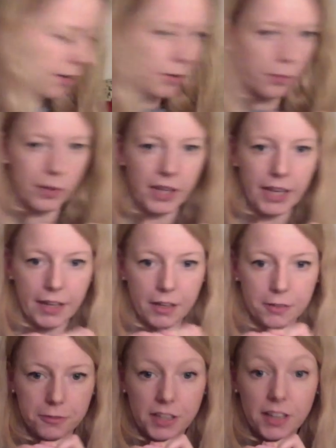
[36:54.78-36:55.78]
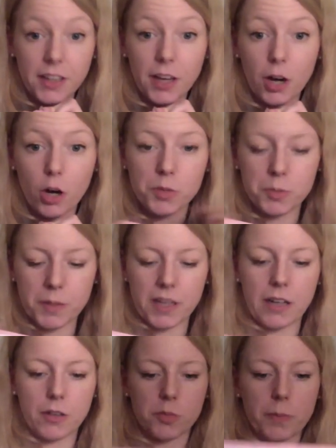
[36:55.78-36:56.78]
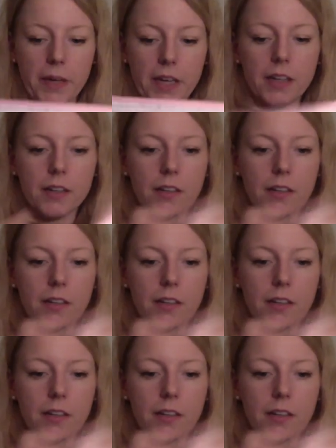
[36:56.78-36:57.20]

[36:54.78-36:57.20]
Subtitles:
we have in a homespun house bag.